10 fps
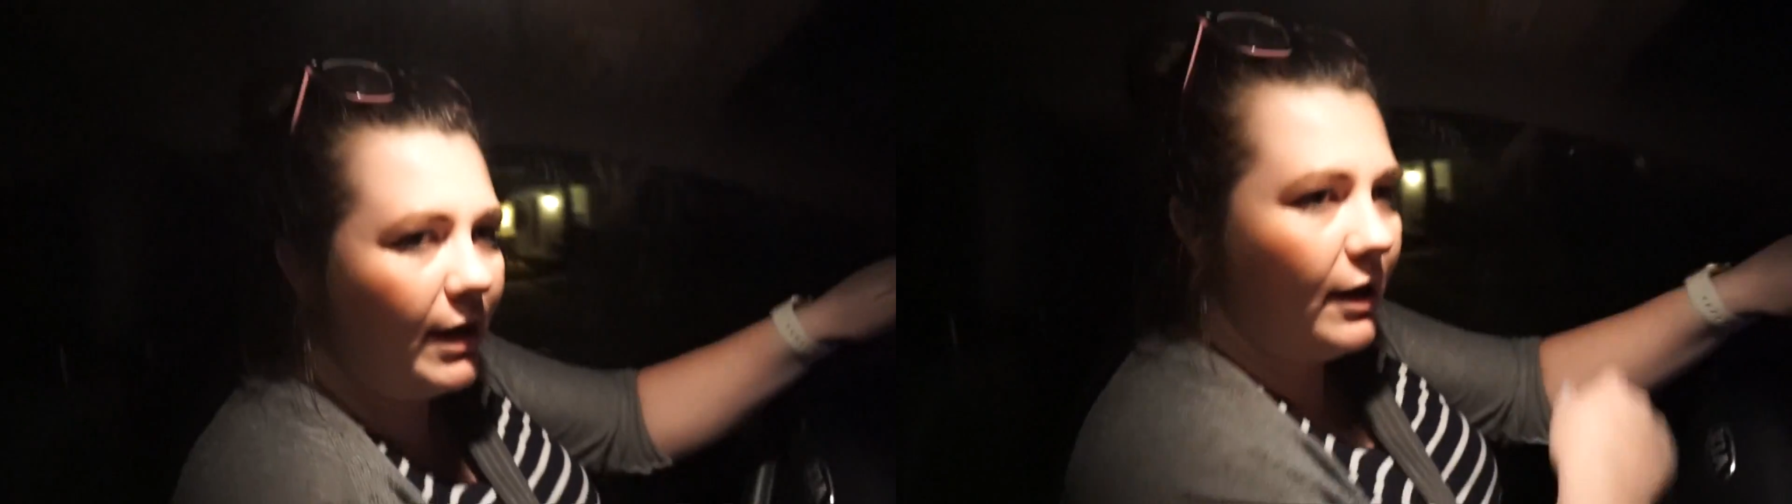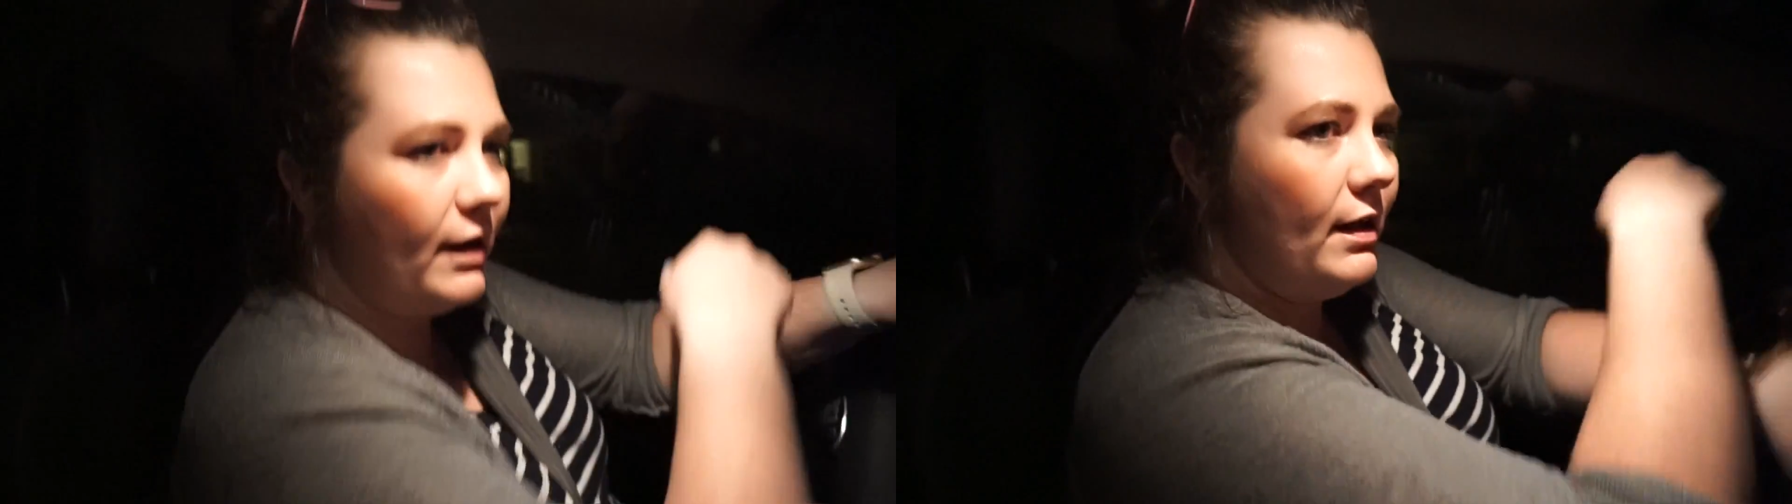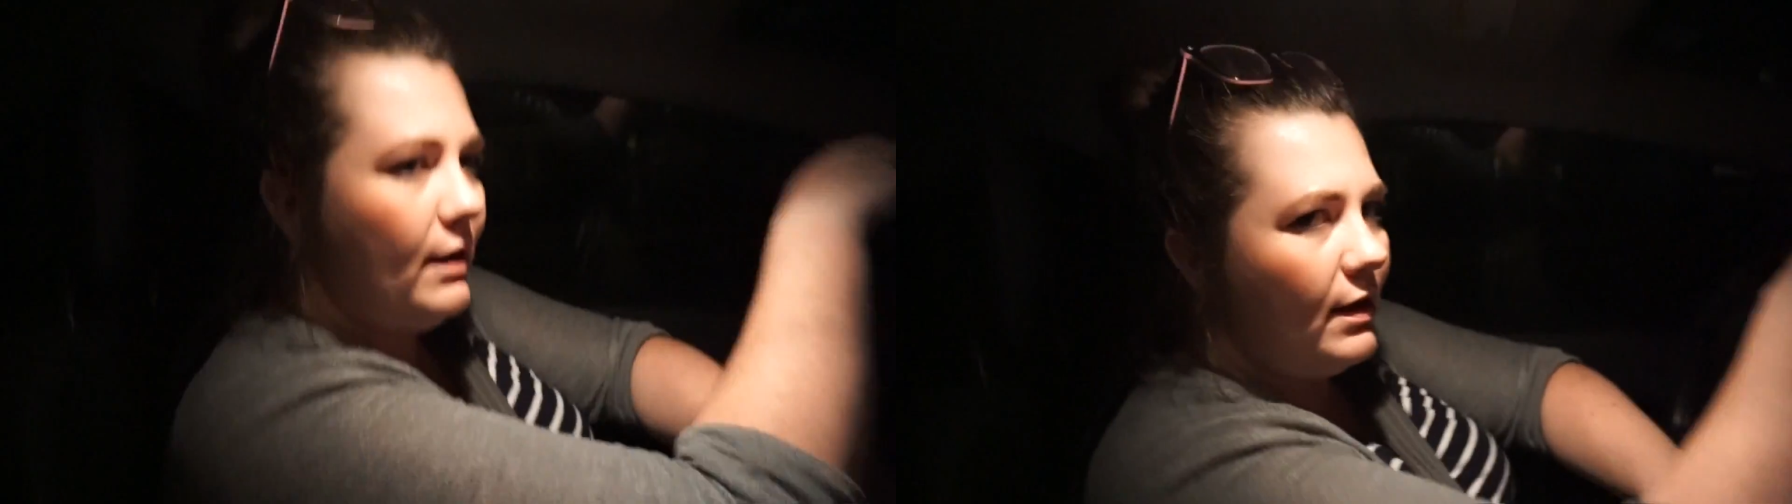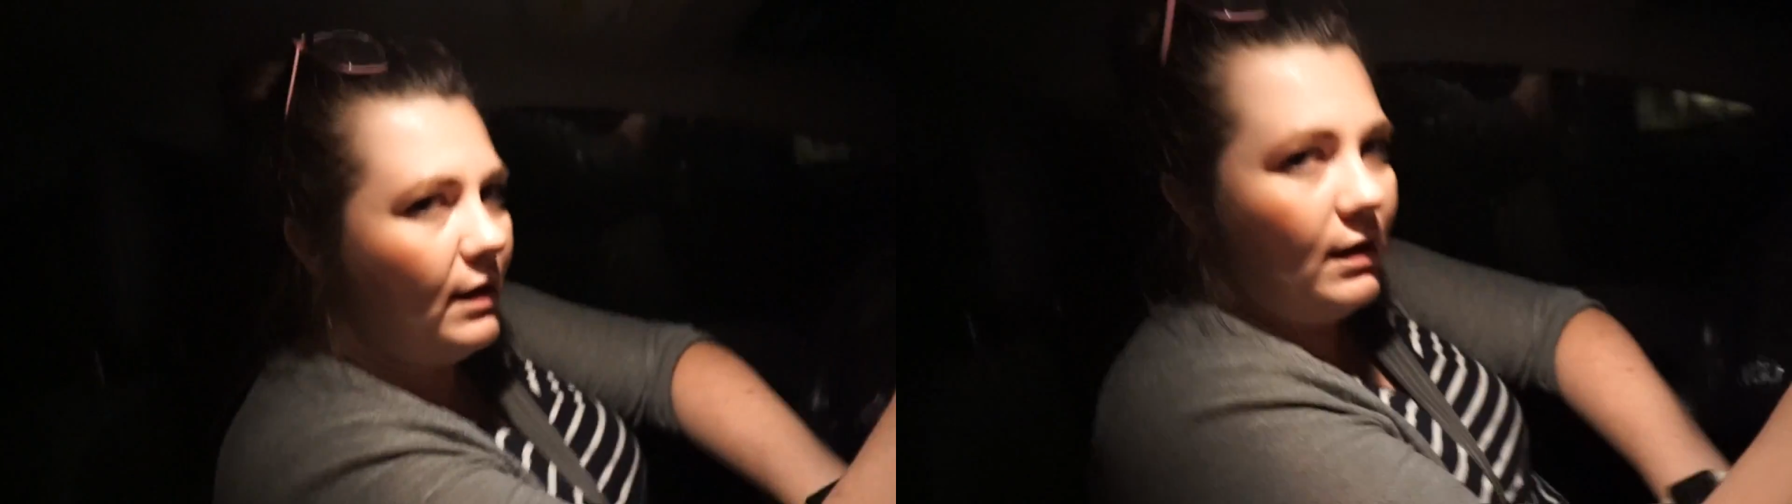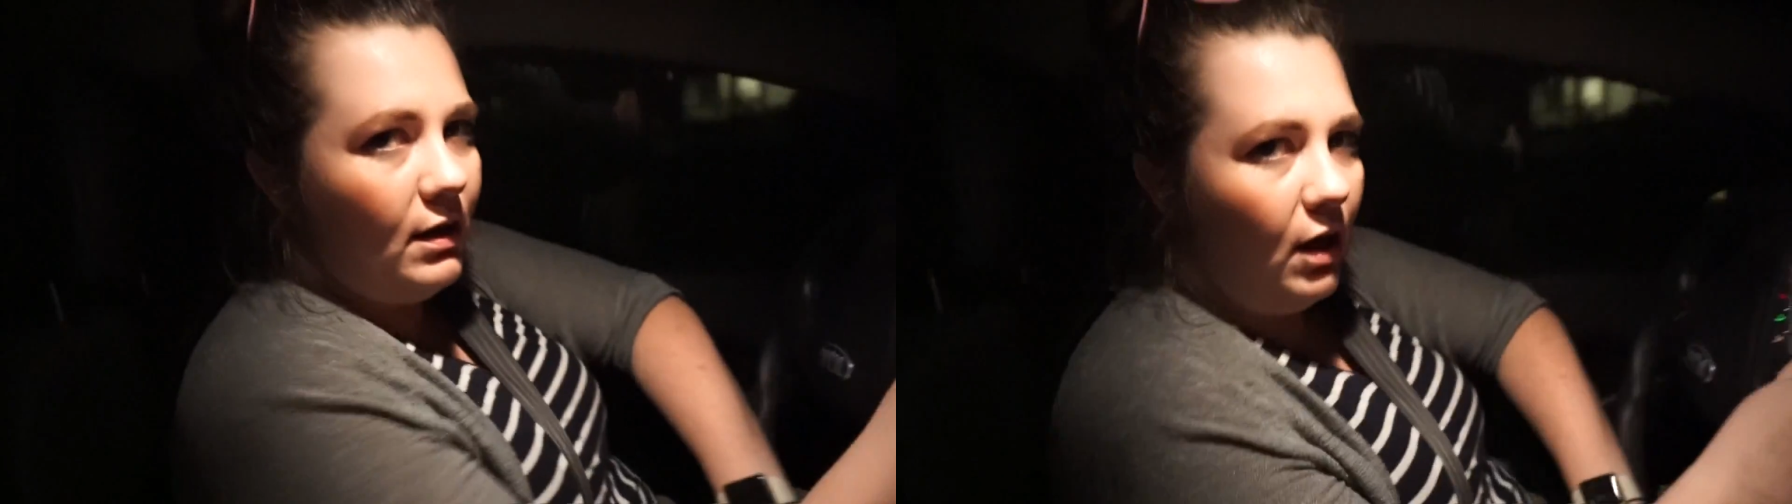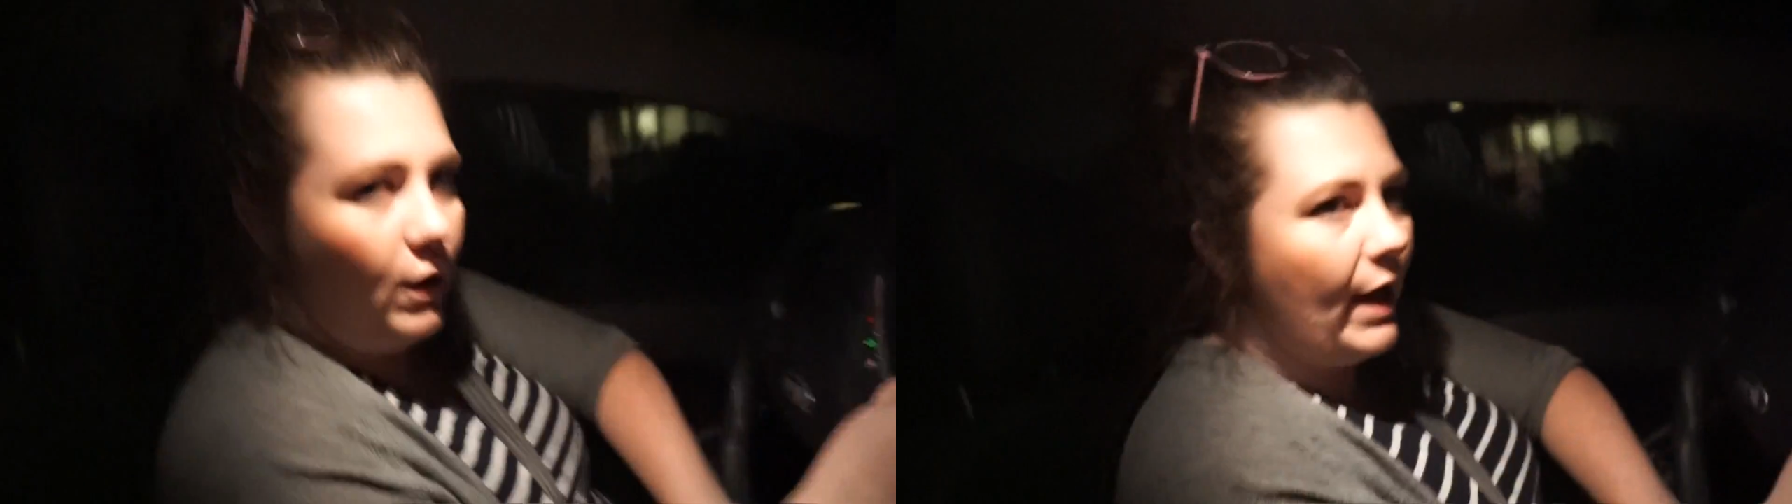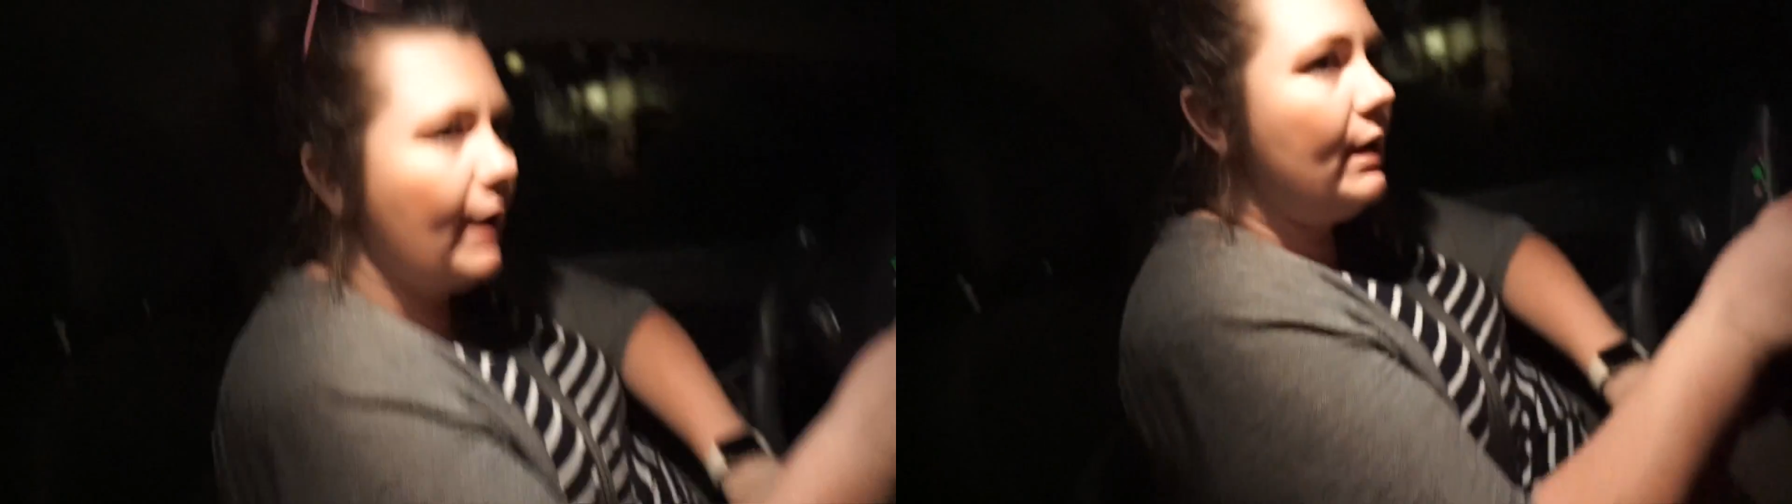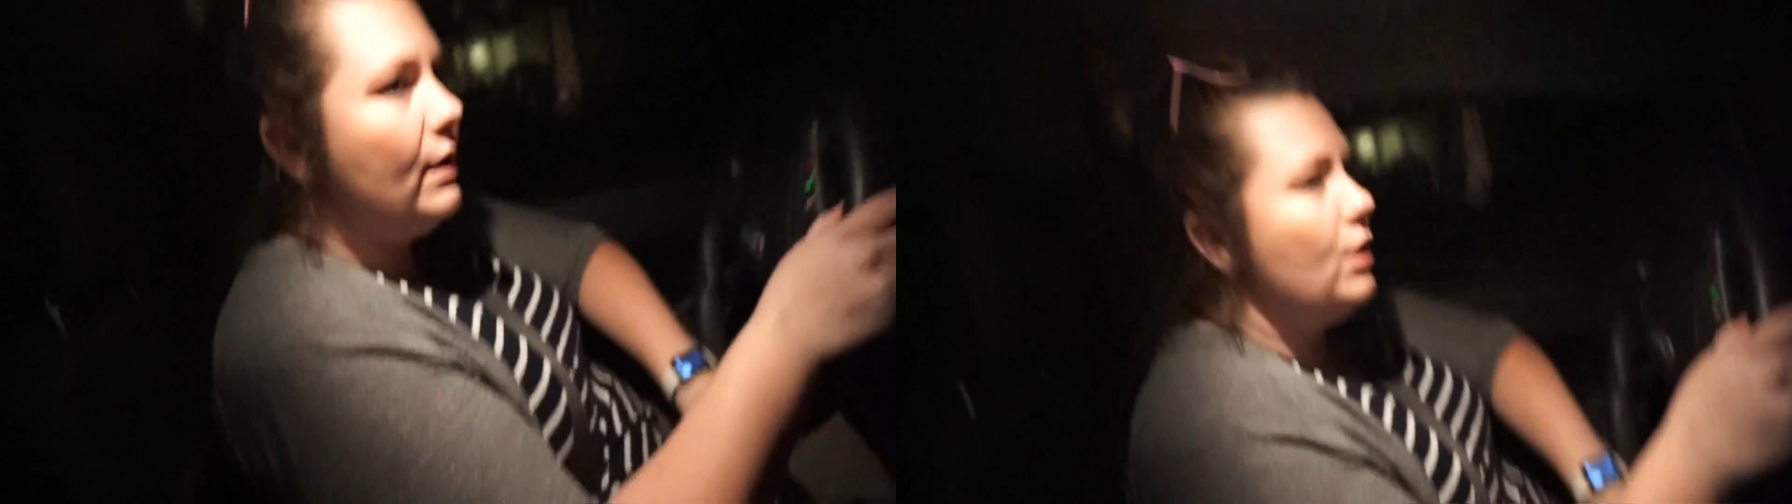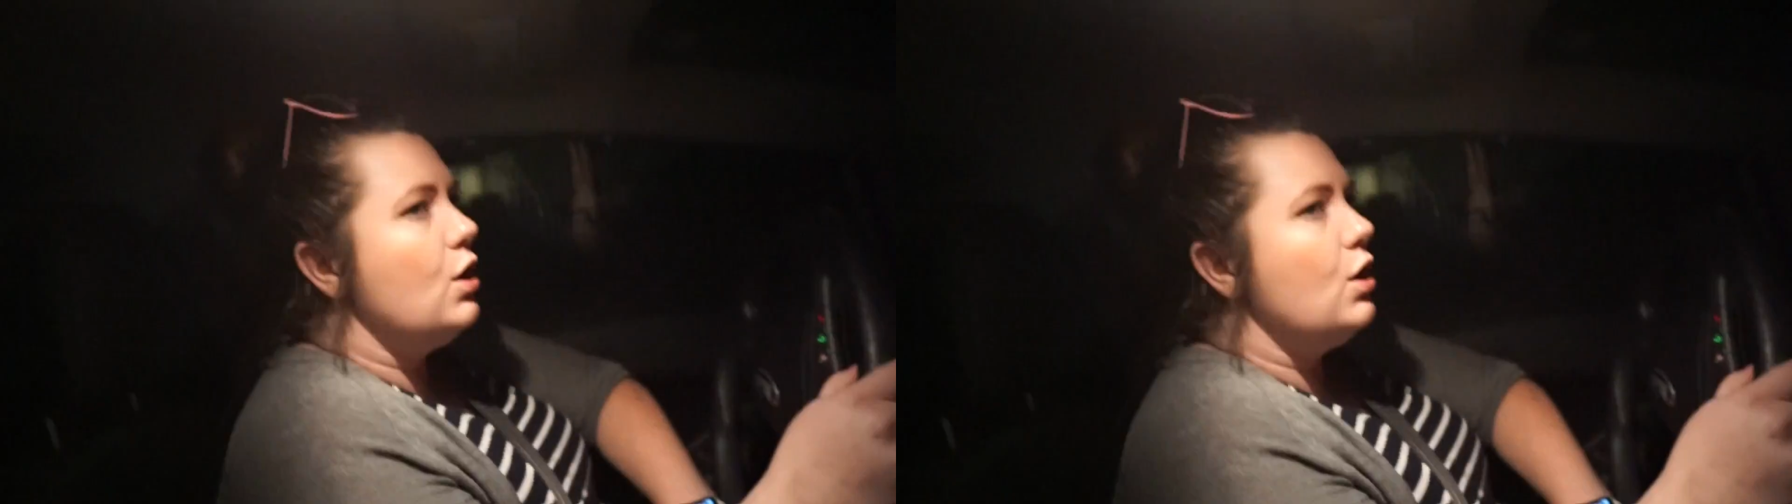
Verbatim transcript: here.